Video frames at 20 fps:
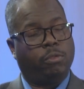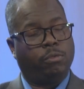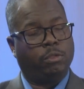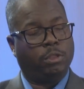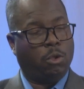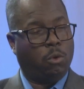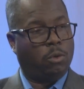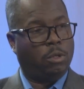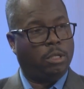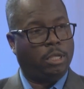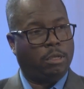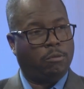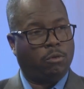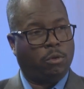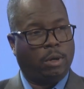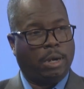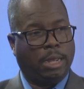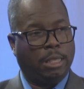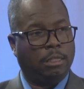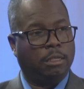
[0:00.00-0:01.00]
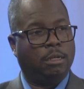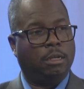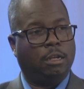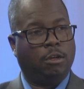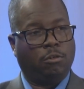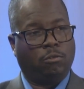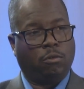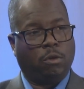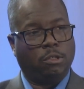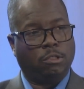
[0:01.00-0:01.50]
locally in Rhode Island and
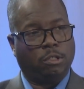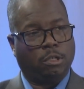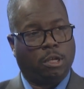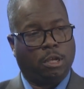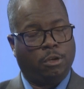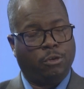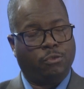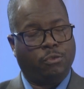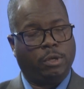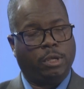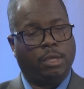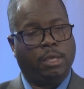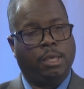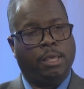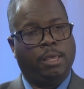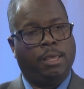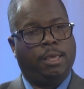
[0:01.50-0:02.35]
across the country.